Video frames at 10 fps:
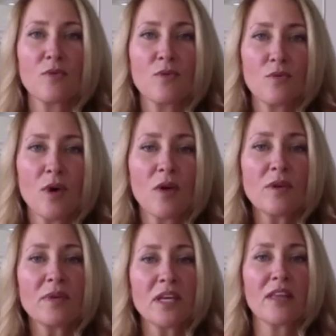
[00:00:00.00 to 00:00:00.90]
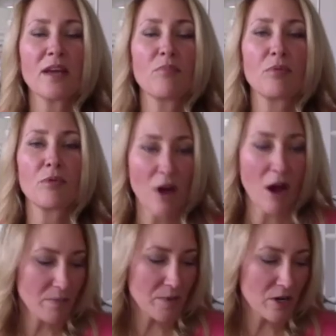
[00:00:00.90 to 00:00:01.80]
what would be a
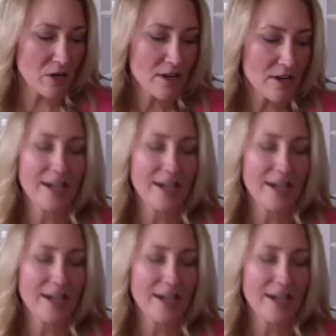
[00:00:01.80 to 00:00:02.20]
proper